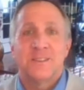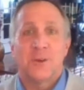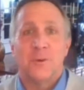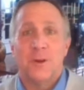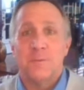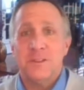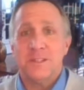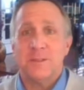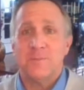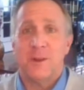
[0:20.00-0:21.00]
So, our
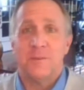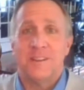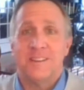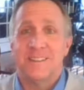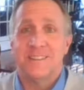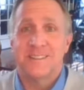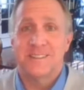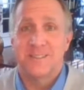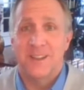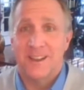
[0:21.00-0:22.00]
music department
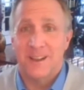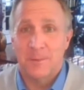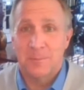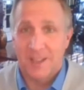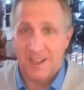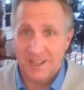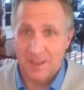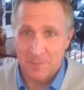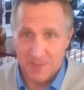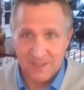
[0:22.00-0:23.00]
is uh,
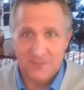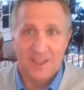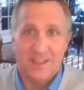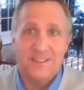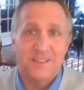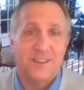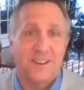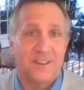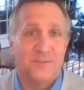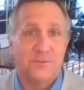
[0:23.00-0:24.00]
planning a big event
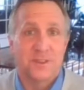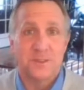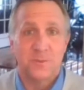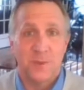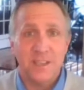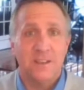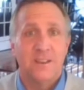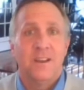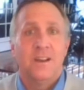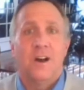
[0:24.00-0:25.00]
uh, for this
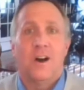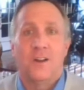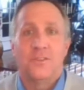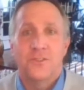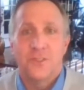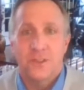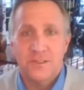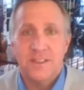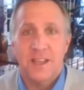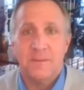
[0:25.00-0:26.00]
week on
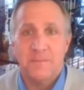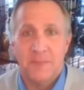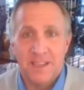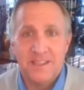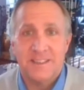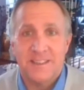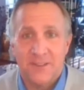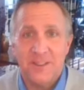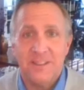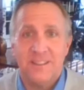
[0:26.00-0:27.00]
Thursday, May
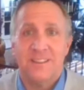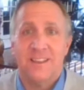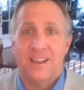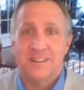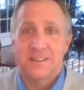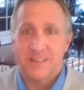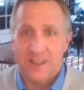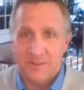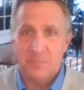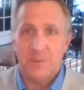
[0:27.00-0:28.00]
7th at
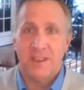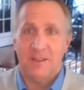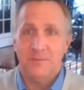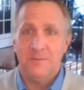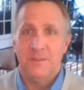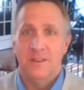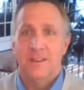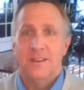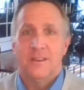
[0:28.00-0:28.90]
7 p.m